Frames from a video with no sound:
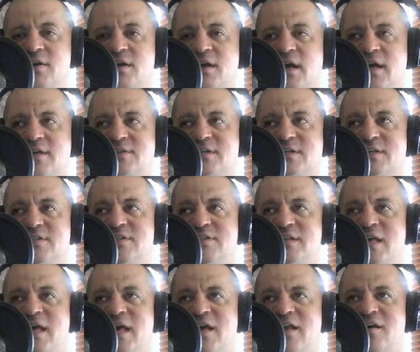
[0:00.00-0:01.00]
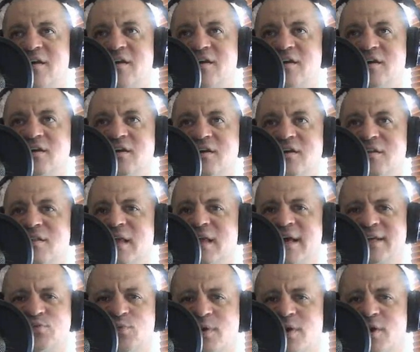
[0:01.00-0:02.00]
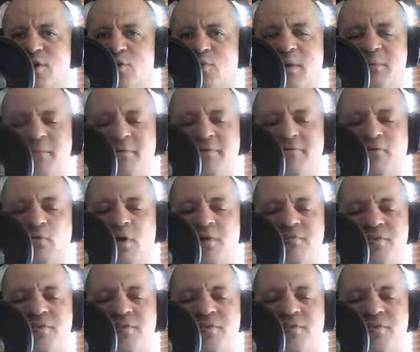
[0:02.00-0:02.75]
Because I said last week or the week before,